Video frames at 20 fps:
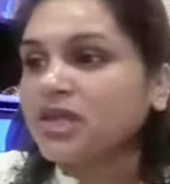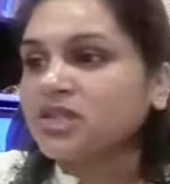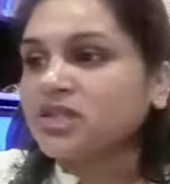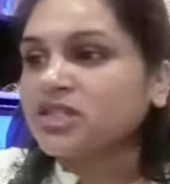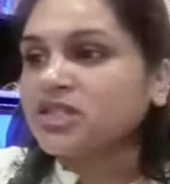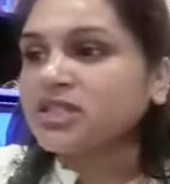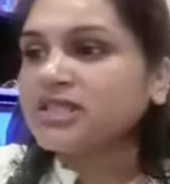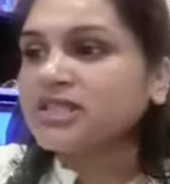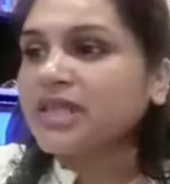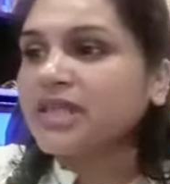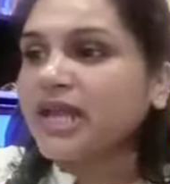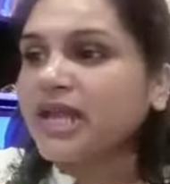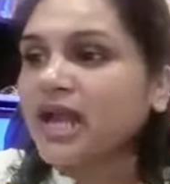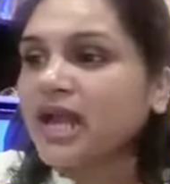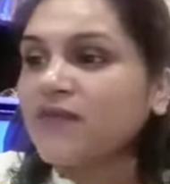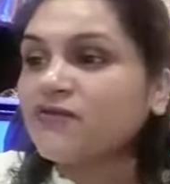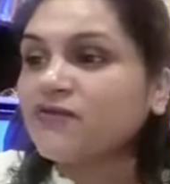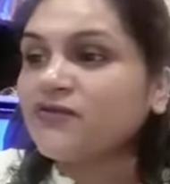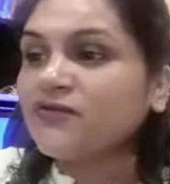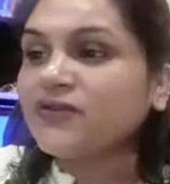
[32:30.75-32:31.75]
She's like,
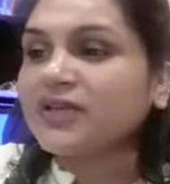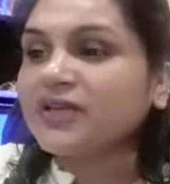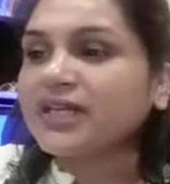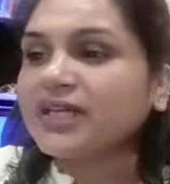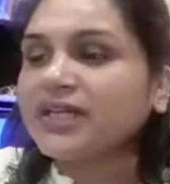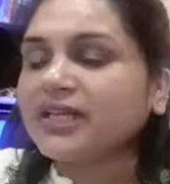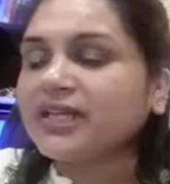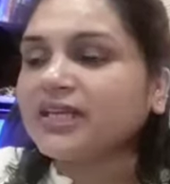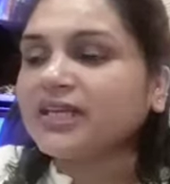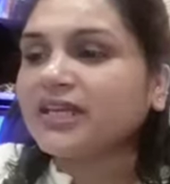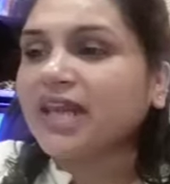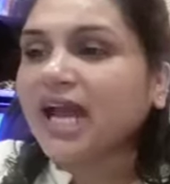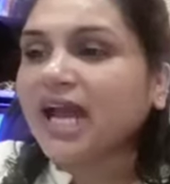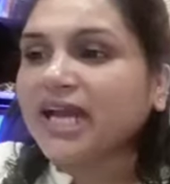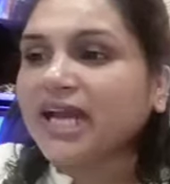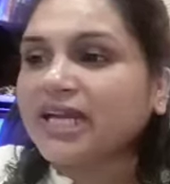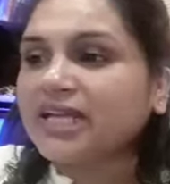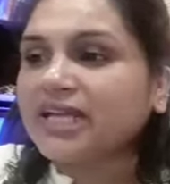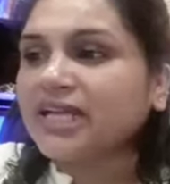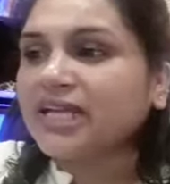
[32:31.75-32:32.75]
I'm feeling
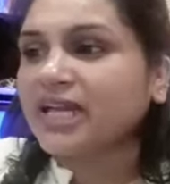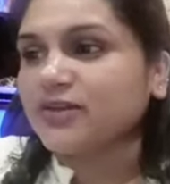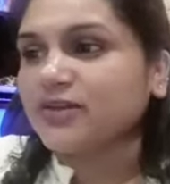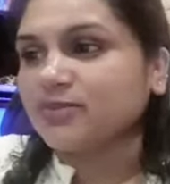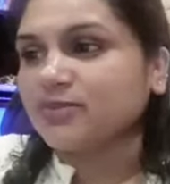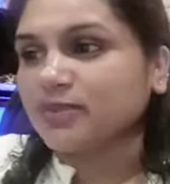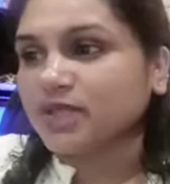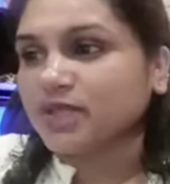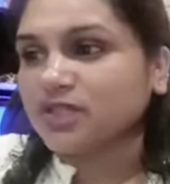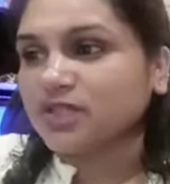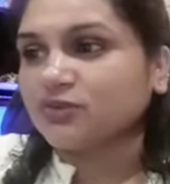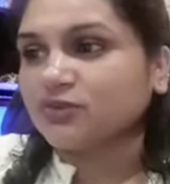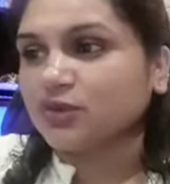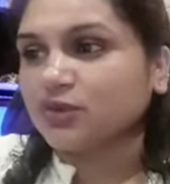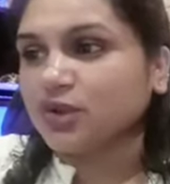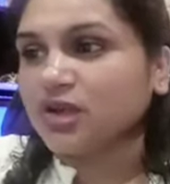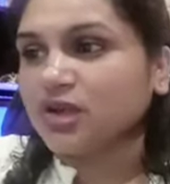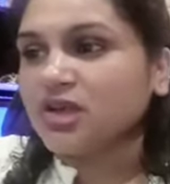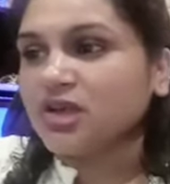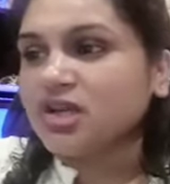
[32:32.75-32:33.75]
light and
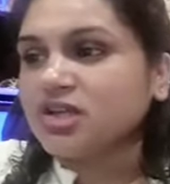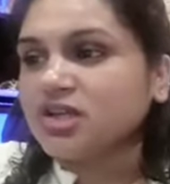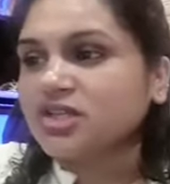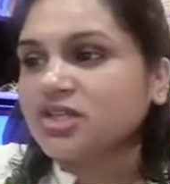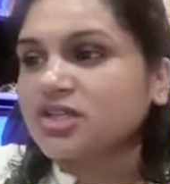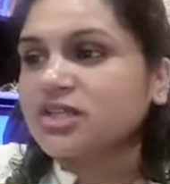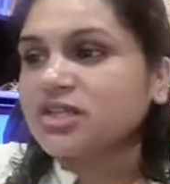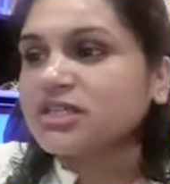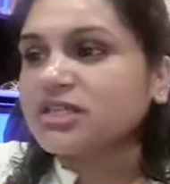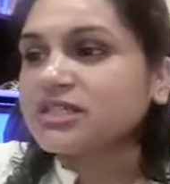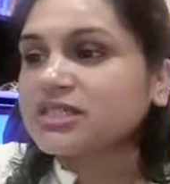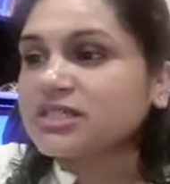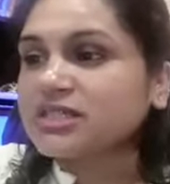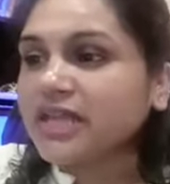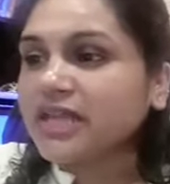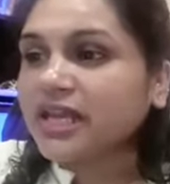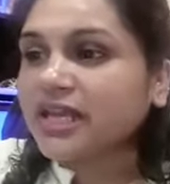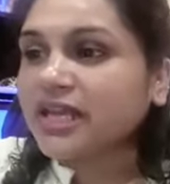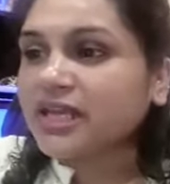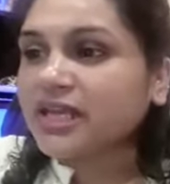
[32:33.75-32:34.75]
peaceful. She is
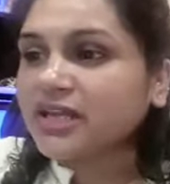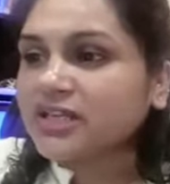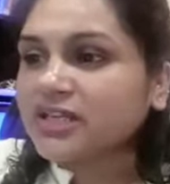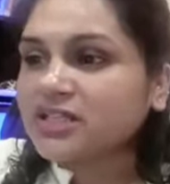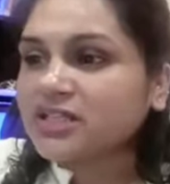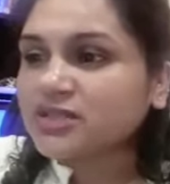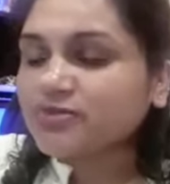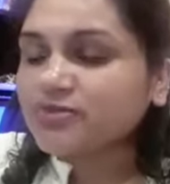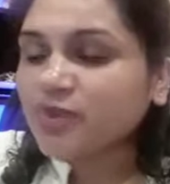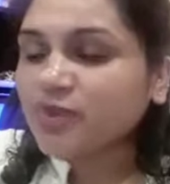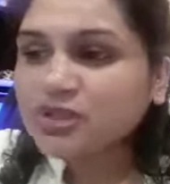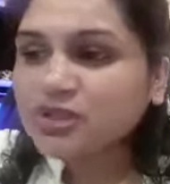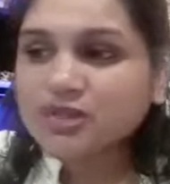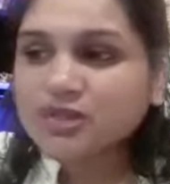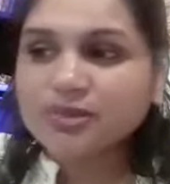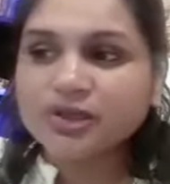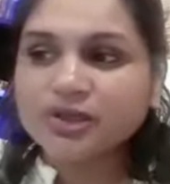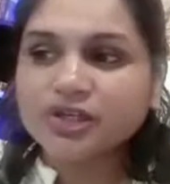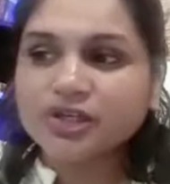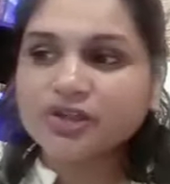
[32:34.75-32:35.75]
taking
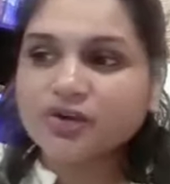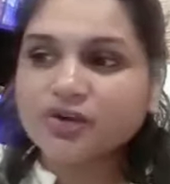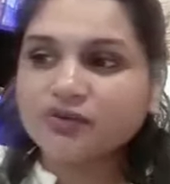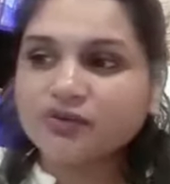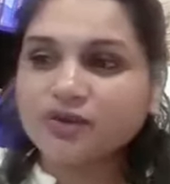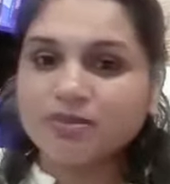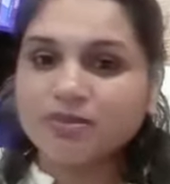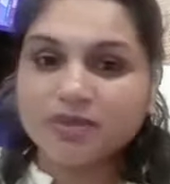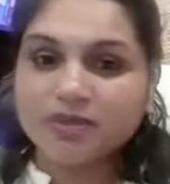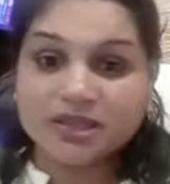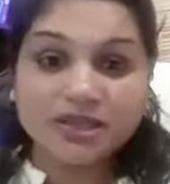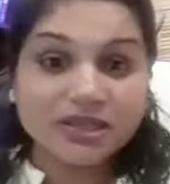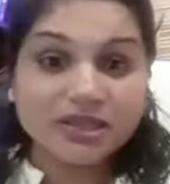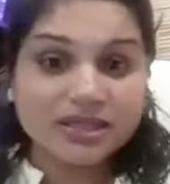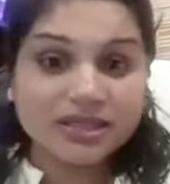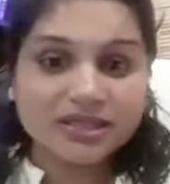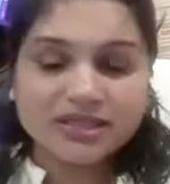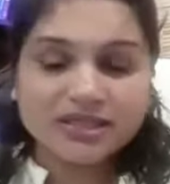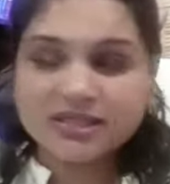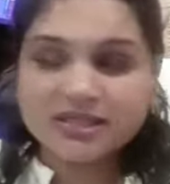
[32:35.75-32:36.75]
responsibility of the mother
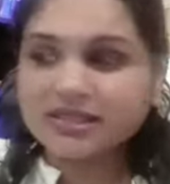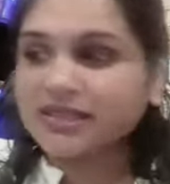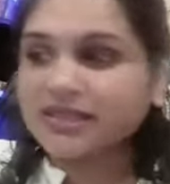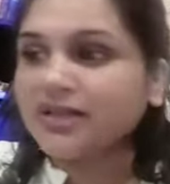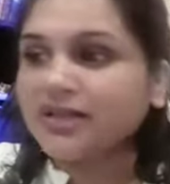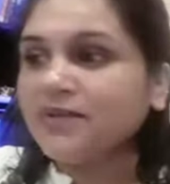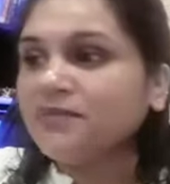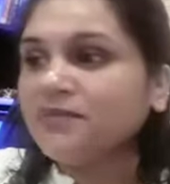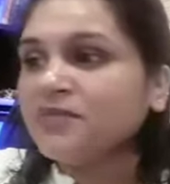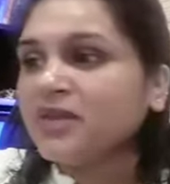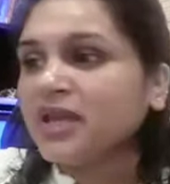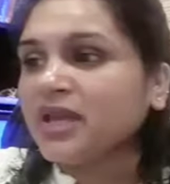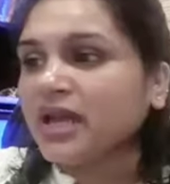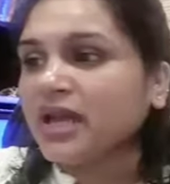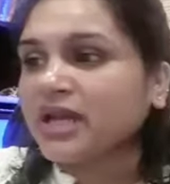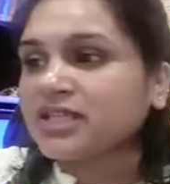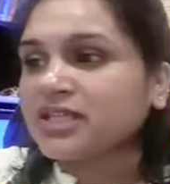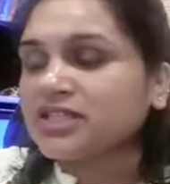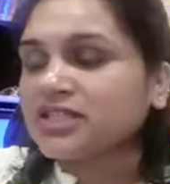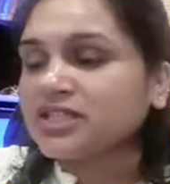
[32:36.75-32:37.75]
easily,
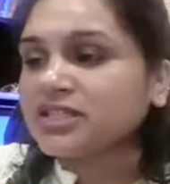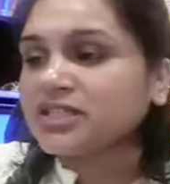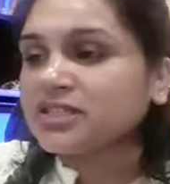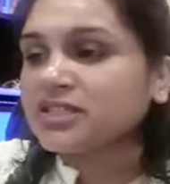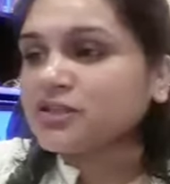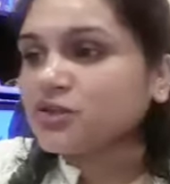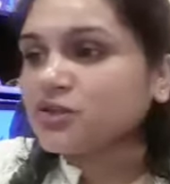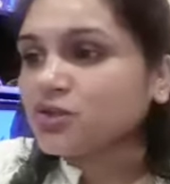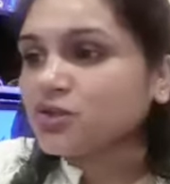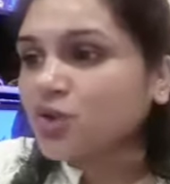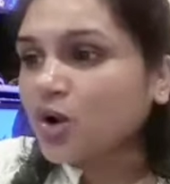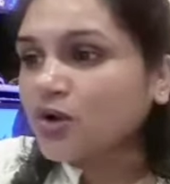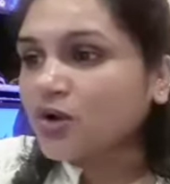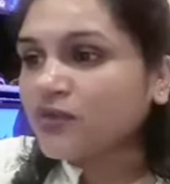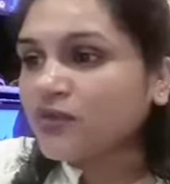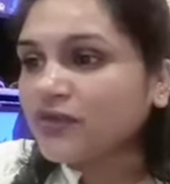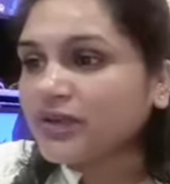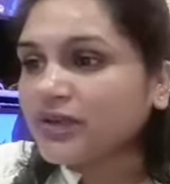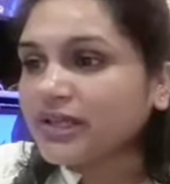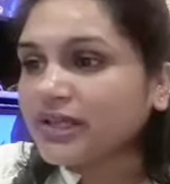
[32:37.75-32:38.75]
and she is
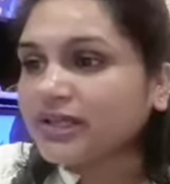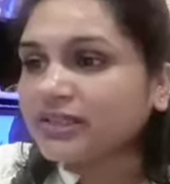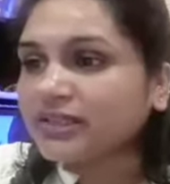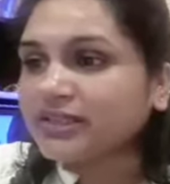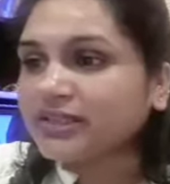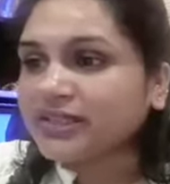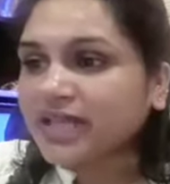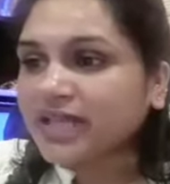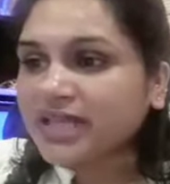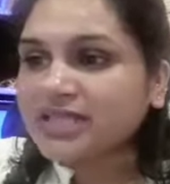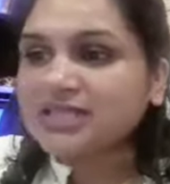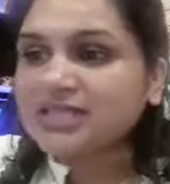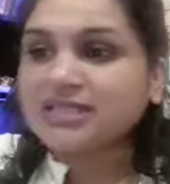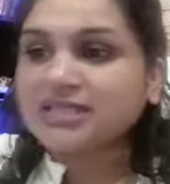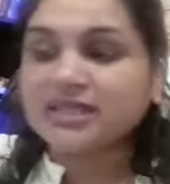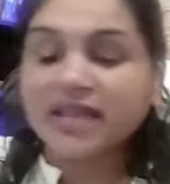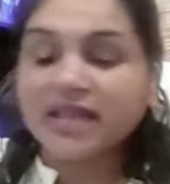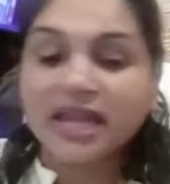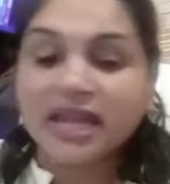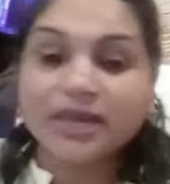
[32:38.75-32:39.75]
not feeling
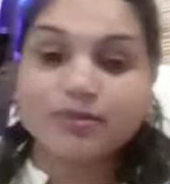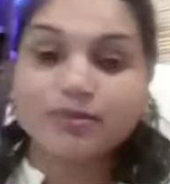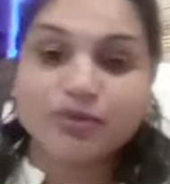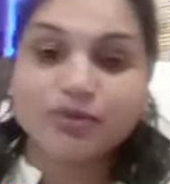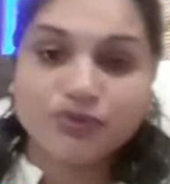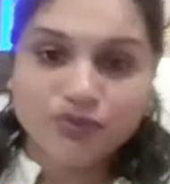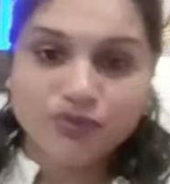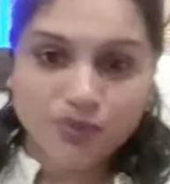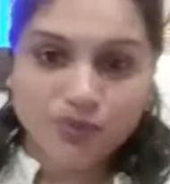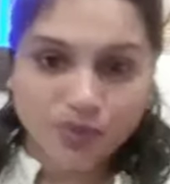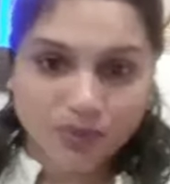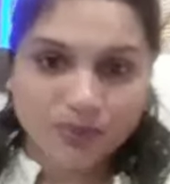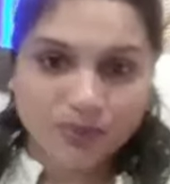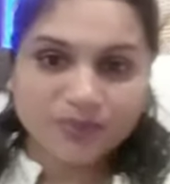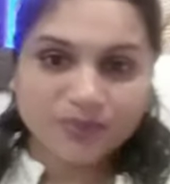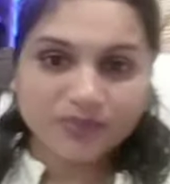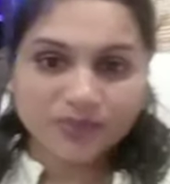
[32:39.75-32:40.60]
tense like before.